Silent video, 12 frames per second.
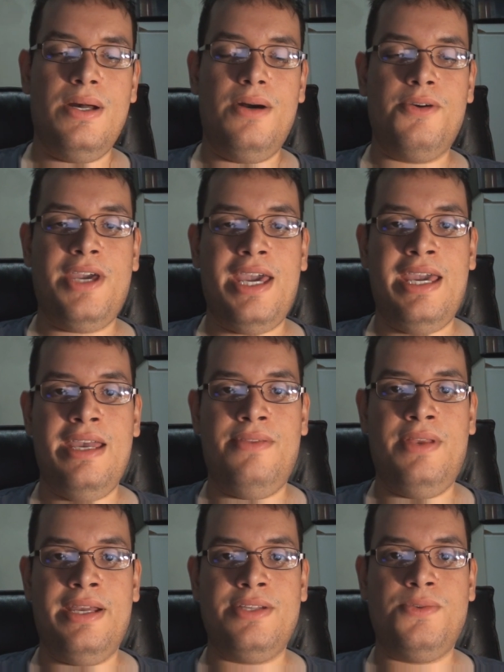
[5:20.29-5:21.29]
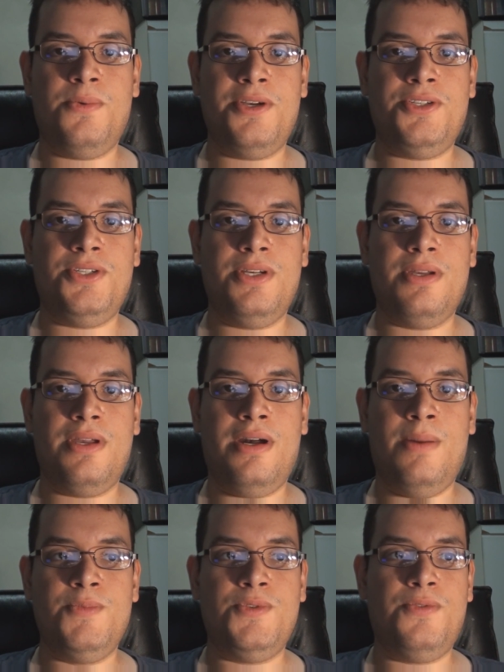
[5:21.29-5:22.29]
okay, the next question
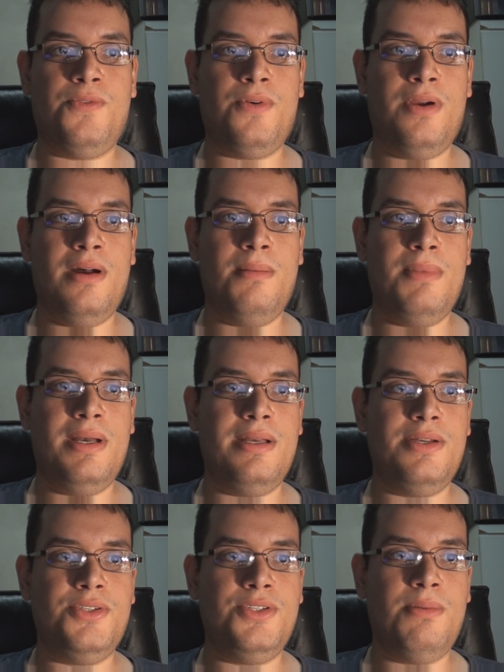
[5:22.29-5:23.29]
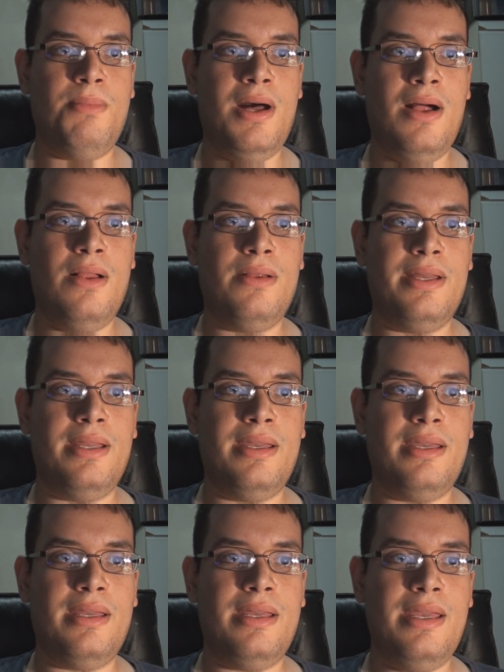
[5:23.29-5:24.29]
comes from Jamal
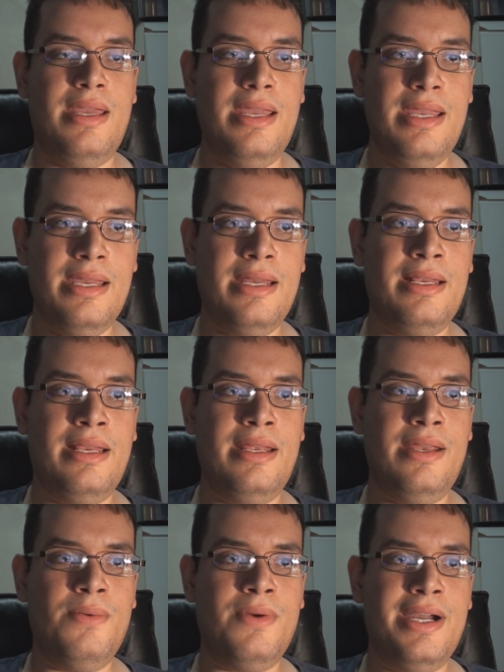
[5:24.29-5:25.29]
Hean, and he